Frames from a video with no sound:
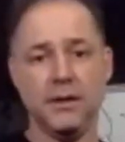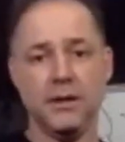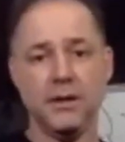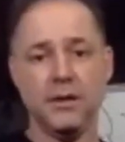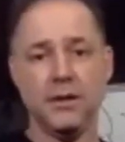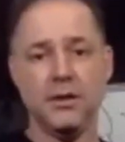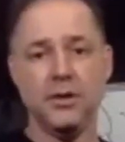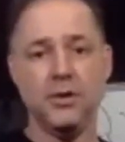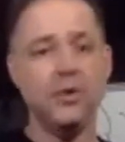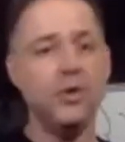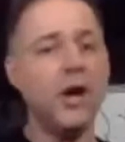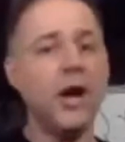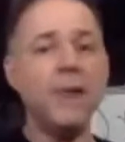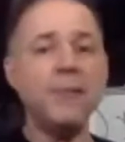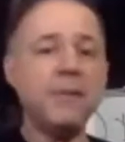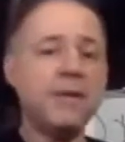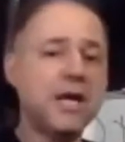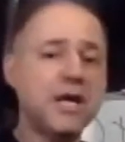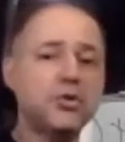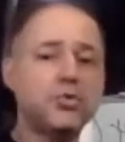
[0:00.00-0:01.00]
Not
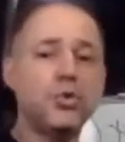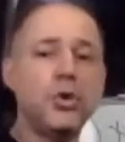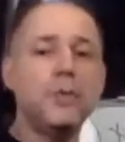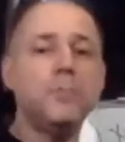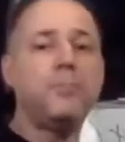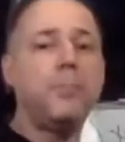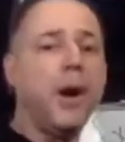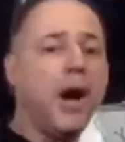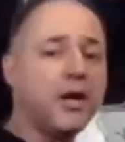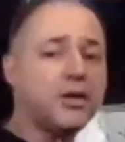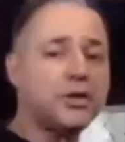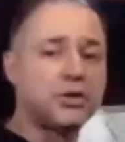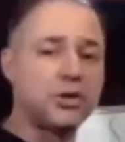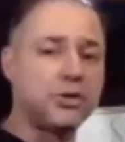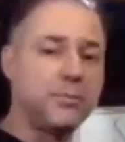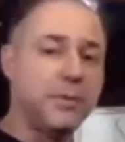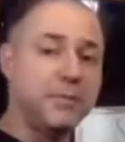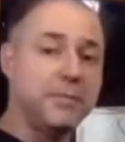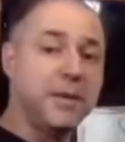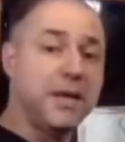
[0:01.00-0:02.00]
because we're imposters,
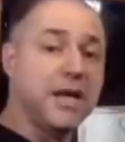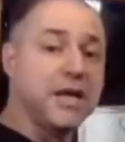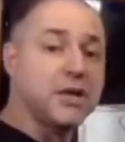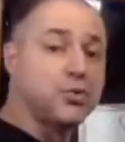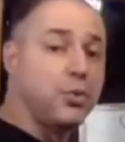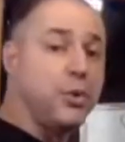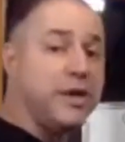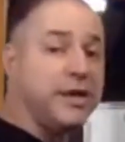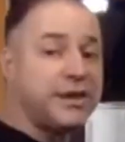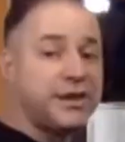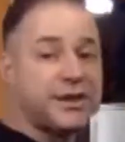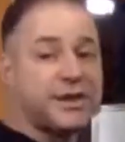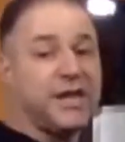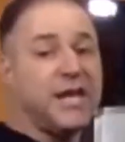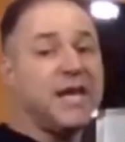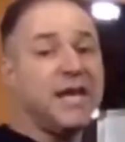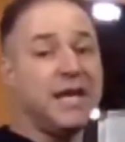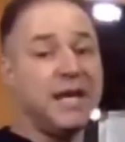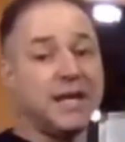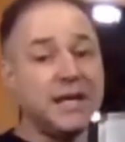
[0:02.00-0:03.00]
but because we
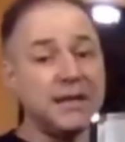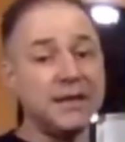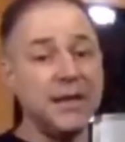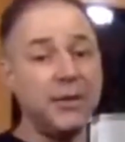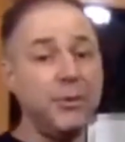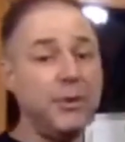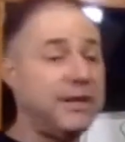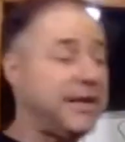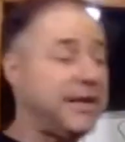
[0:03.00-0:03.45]
think that we never